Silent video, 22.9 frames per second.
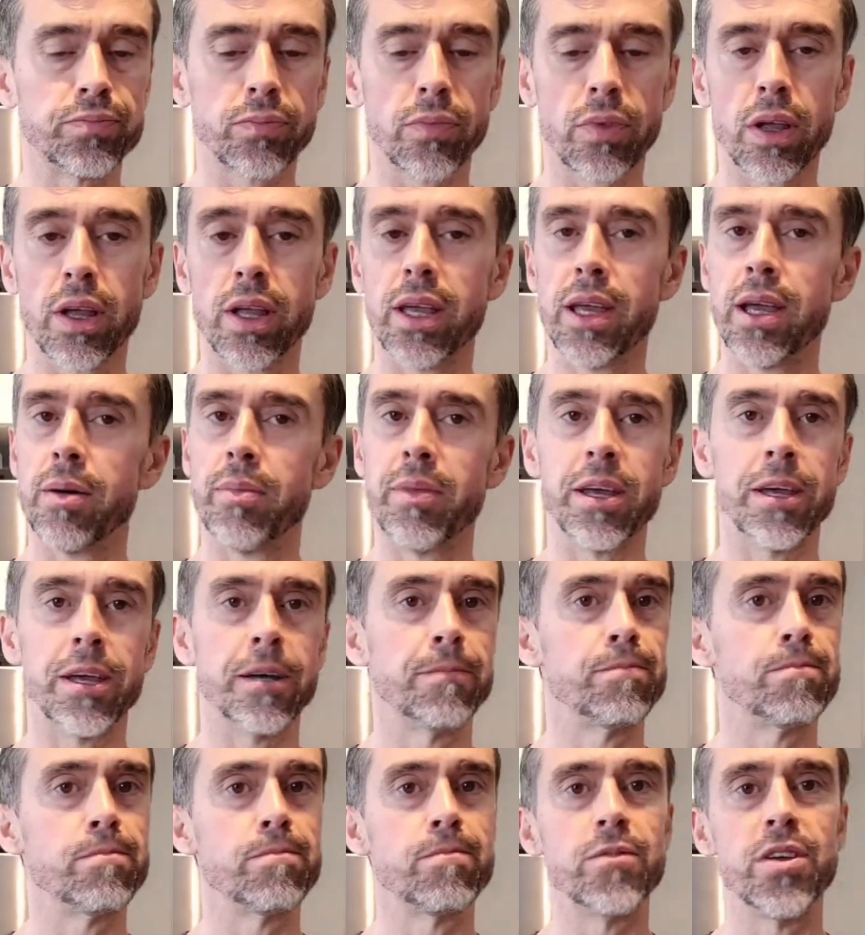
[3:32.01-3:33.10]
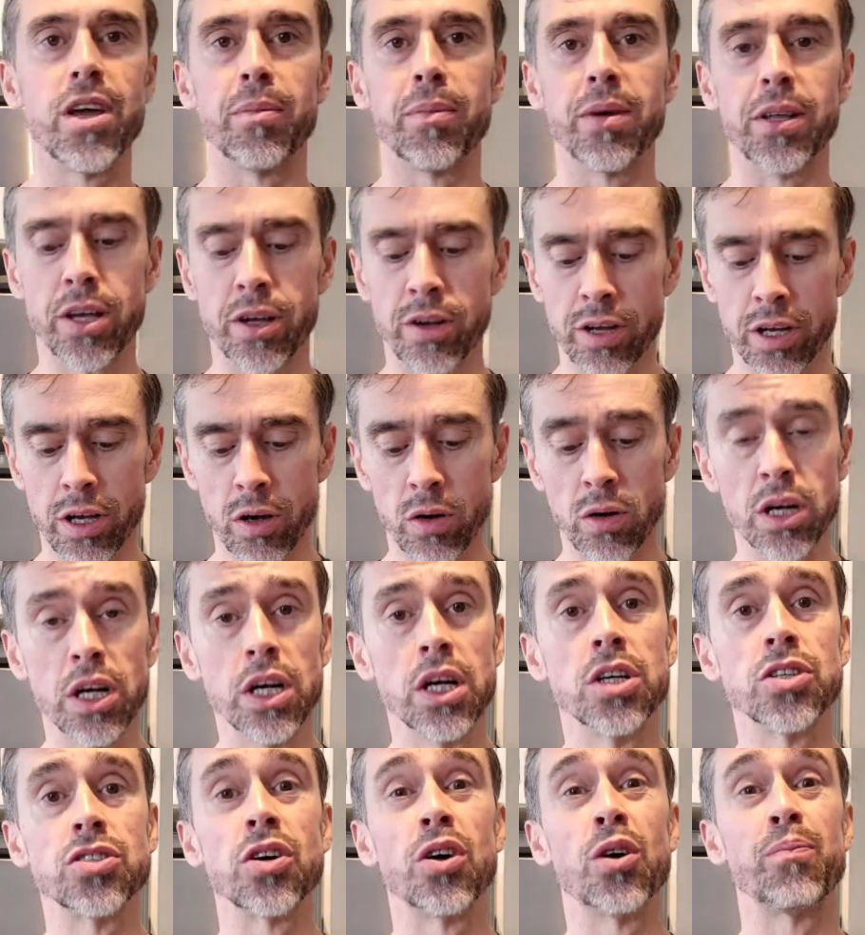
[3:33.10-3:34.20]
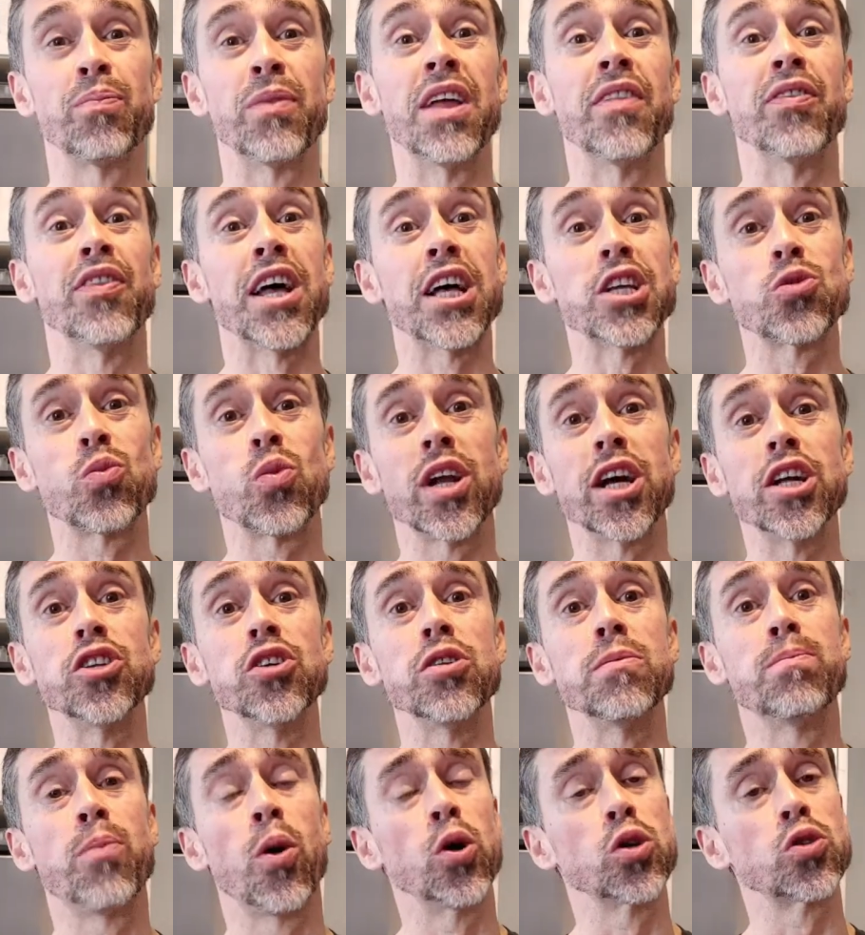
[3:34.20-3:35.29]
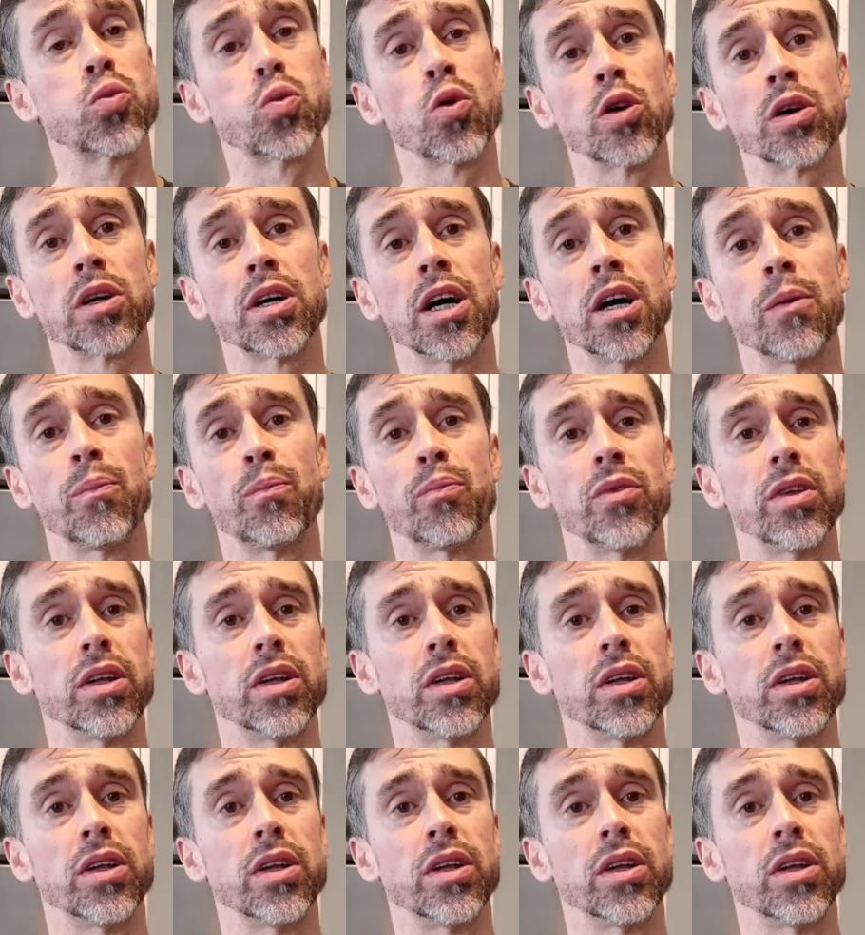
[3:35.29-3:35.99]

Yummy. Yummy, there you go. So that's what I do post-workout.